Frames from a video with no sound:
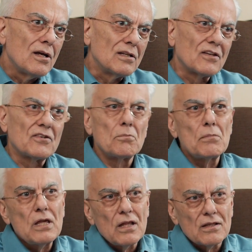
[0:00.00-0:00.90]
it doesn't
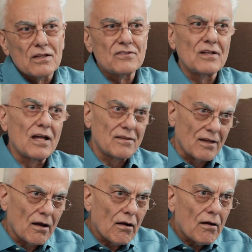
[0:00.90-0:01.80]
mean that's not
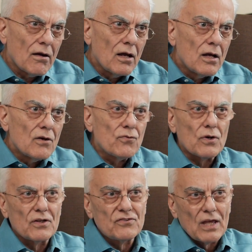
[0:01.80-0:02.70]
there.
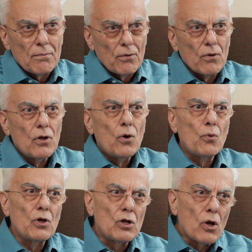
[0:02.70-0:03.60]
For example,
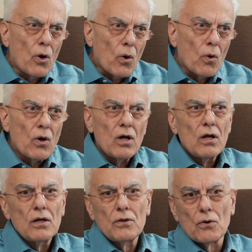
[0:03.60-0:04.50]
we know,
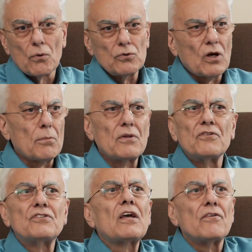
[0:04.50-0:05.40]
you know, we talk about the
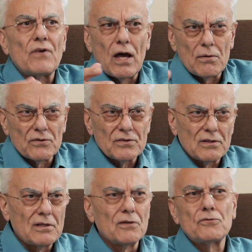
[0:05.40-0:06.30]
Zika virus
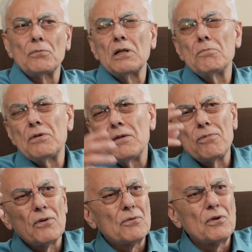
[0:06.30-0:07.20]
that killed so many
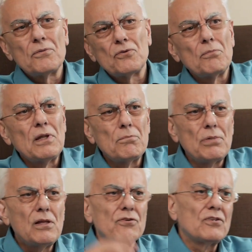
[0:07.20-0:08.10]
people, so many
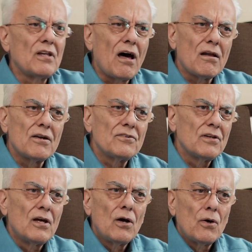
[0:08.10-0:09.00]
billions of dollars.
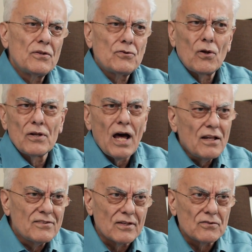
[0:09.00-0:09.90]
This is all
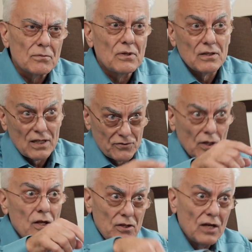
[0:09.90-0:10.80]
nonsense to me. Yes,
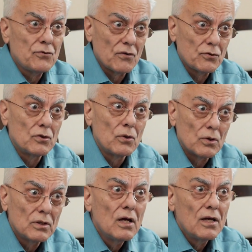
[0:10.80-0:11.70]
yes, you have to do
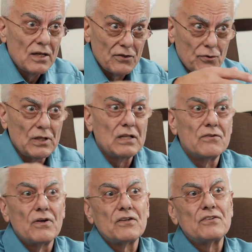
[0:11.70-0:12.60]
it. Yes, you need
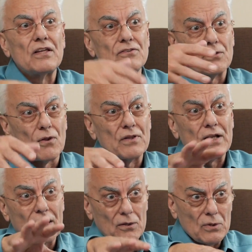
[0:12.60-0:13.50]
the vaccines and all that.
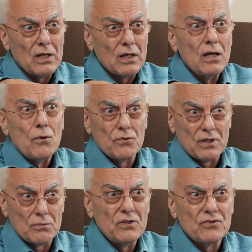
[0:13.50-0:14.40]
I agree with
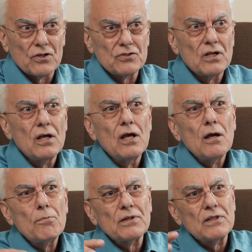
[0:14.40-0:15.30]
that research.
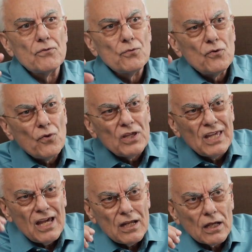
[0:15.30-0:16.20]
But we're
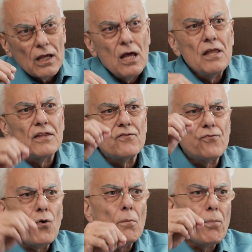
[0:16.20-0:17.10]
forgetting that
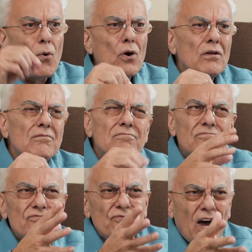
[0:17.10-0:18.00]

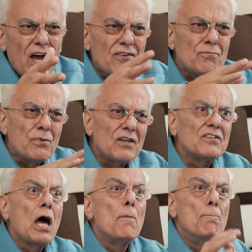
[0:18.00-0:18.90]
4.5
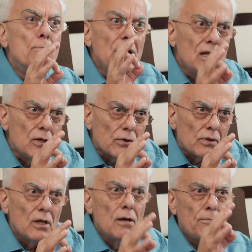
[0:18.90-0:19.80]
plus
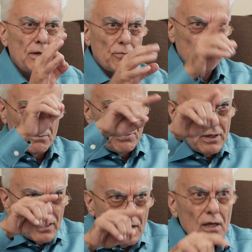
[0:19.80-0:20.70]
billion people with a
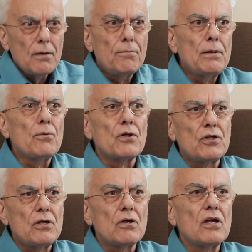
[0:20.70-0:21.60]
B, people a
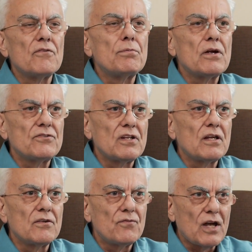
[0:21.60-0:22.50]
year have
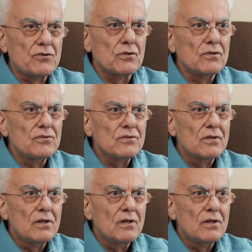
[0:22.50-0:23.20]
parasitic infections.